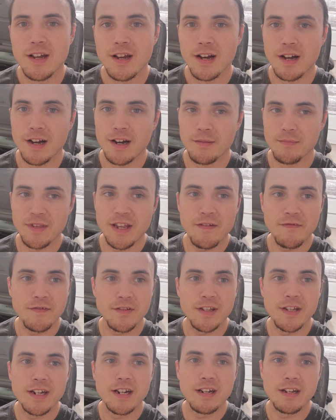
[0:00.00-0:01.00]

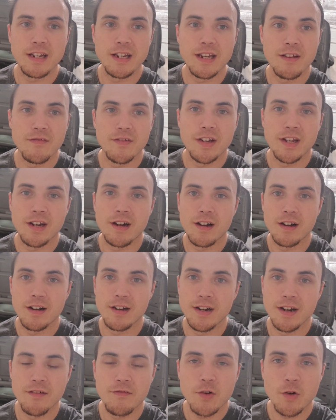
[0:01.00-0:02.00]
Definitely didn't give it
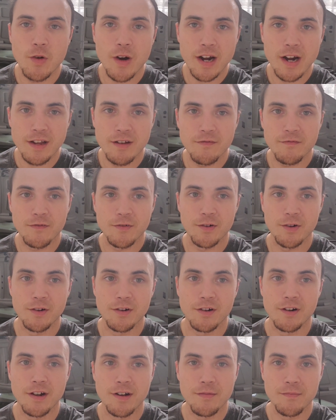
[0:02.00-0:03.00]
enough credit
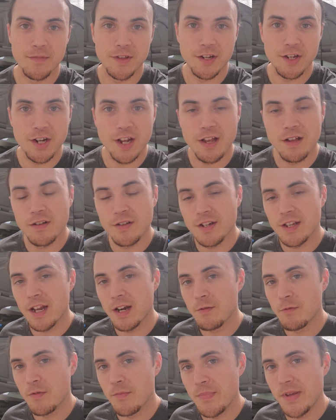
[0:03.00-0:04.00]
for the challenge that
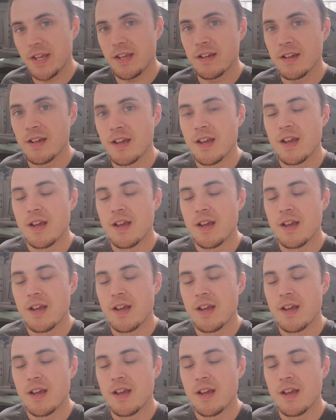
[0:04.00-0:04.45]
it would be.